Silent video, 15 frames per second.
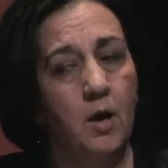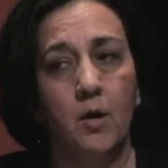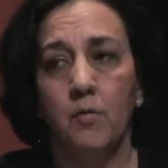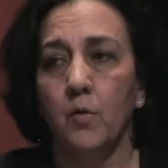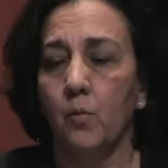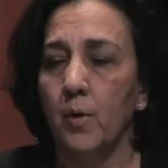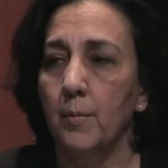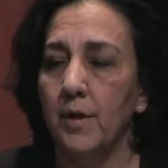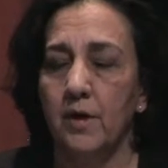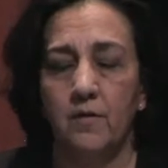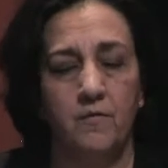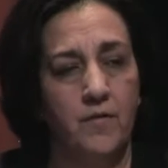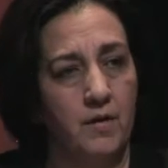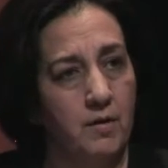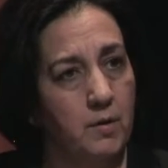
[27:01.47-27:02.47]
The women are
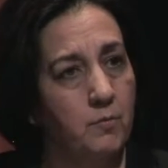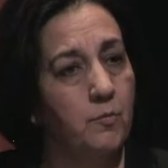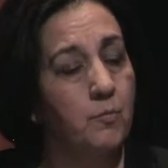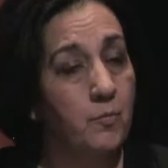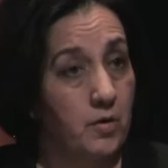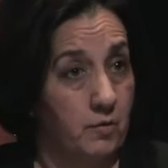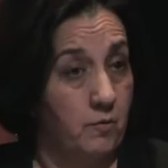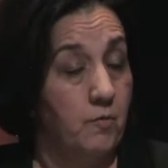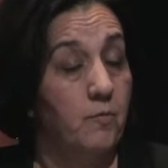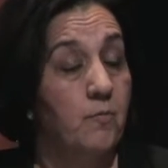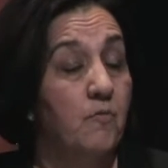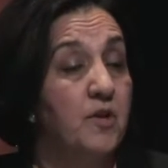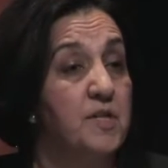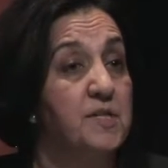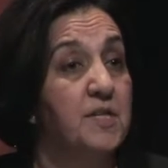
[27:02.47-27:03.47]
very
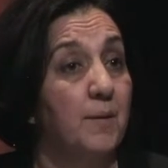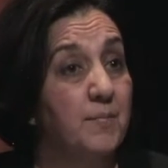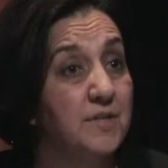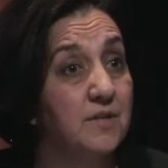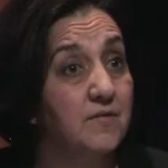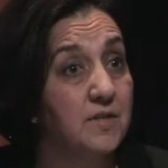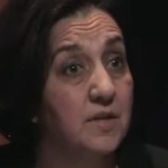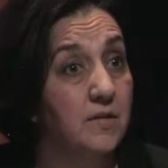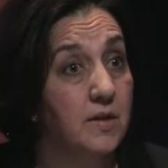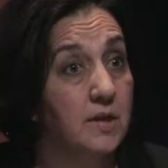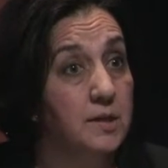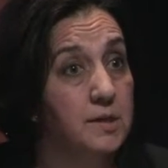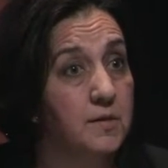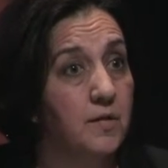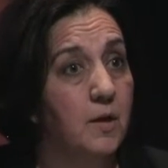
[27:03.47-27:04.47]
receptive to
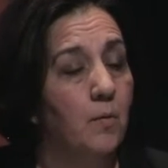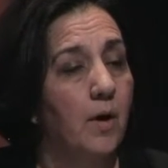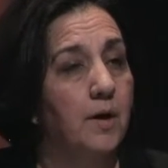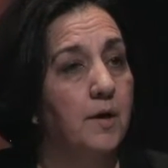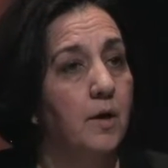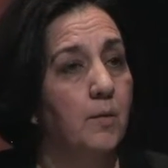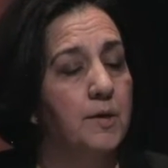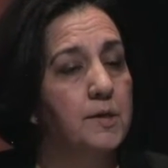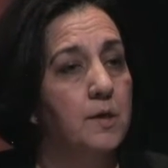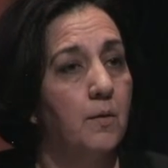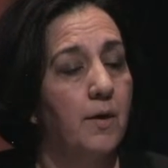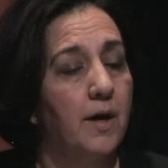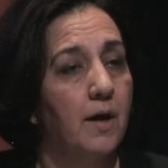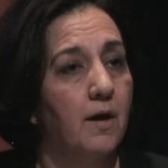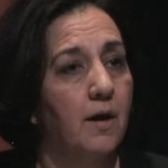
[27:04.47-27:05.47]
this. They want to know what's
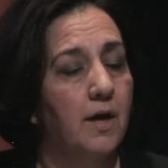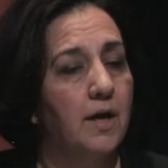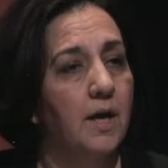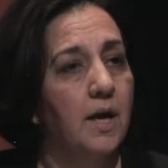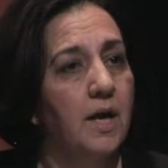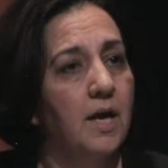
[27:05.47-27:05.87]
going on.